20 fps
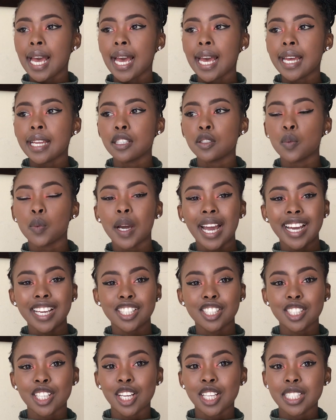and where I
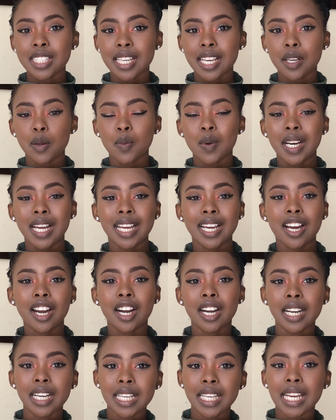started, where I
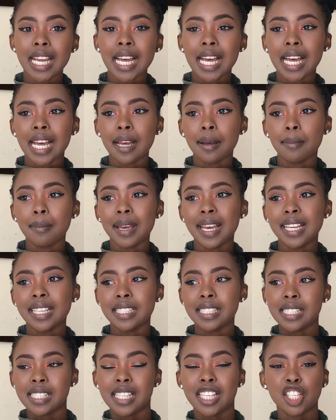currently am,
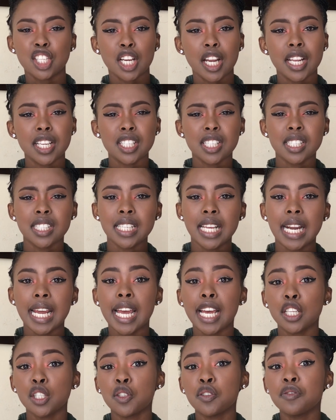and the challenges that I
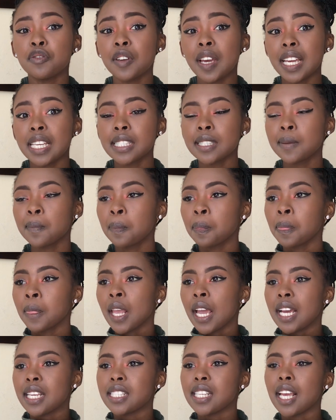had to face
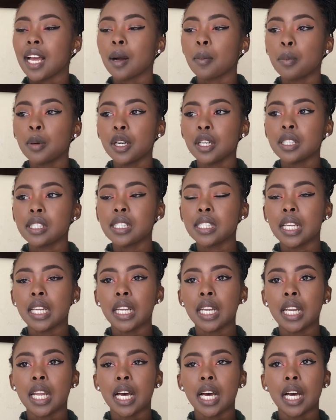as a young person,
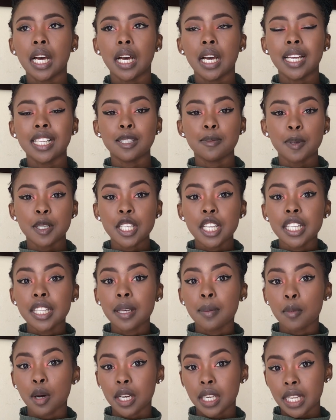especially in
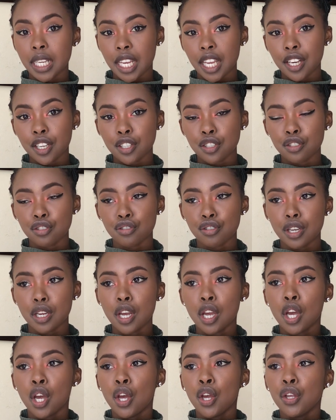the modeling industry.
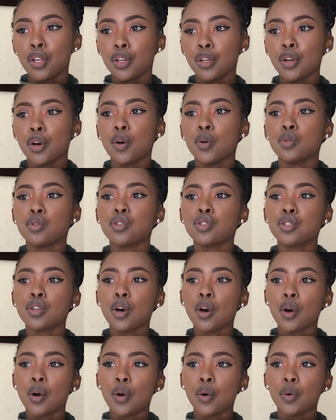
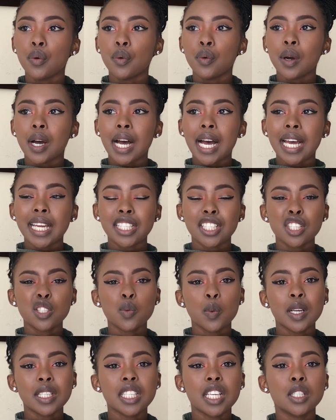So I just
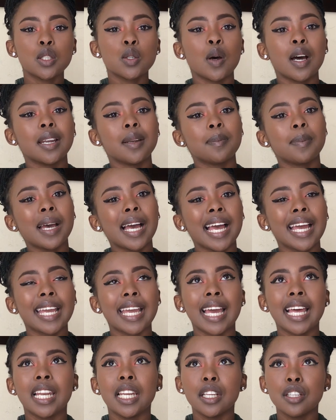wanted to unpack
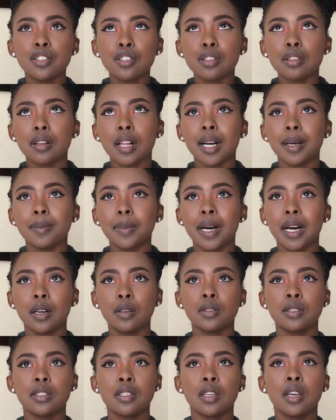a little
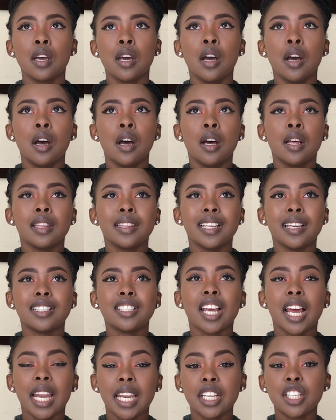about the
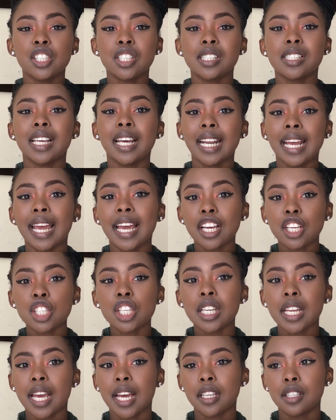challenges that I
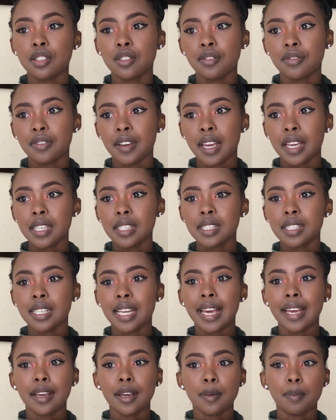actually had to face,
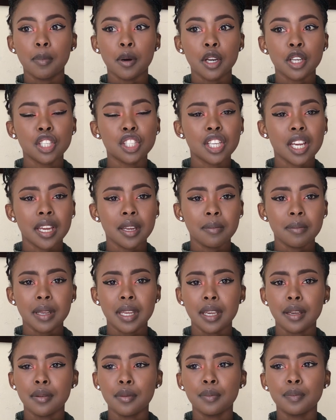like body shaming,